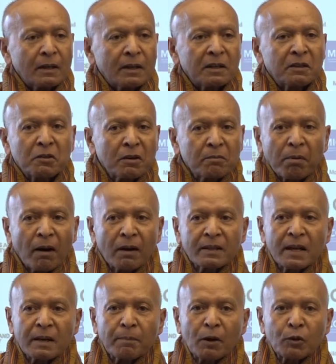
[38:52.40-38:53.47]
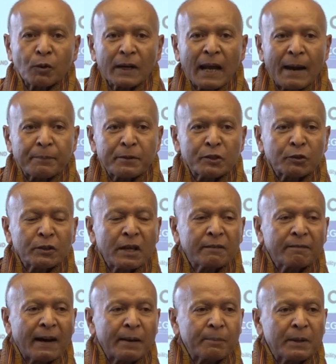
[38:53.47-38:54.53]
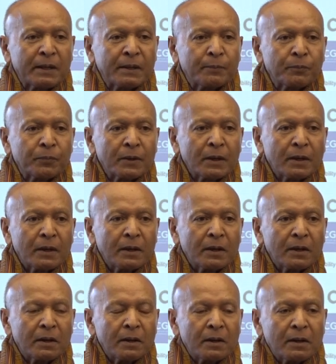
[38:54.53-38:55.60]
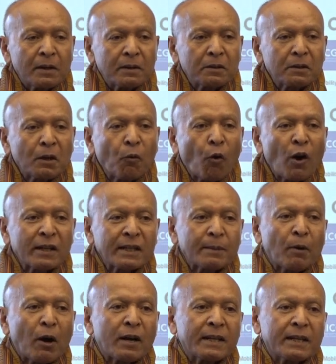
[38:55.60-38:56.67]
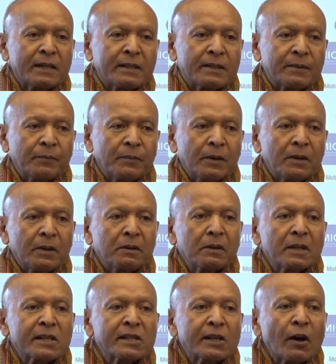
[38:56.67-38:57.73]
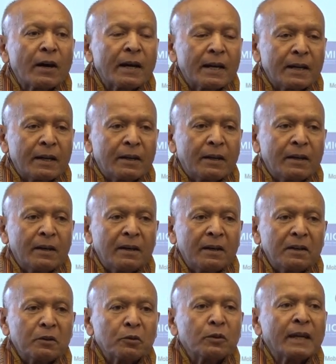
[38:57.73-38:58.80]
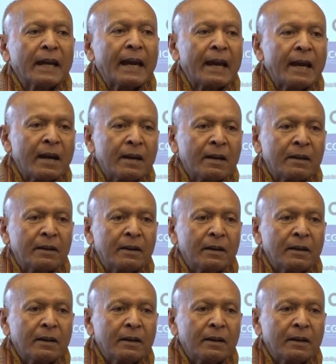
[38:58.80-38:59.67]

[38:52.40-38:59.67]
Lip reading: You don't bother about what happens to the environment, to the water bodies, to the soil, to the air,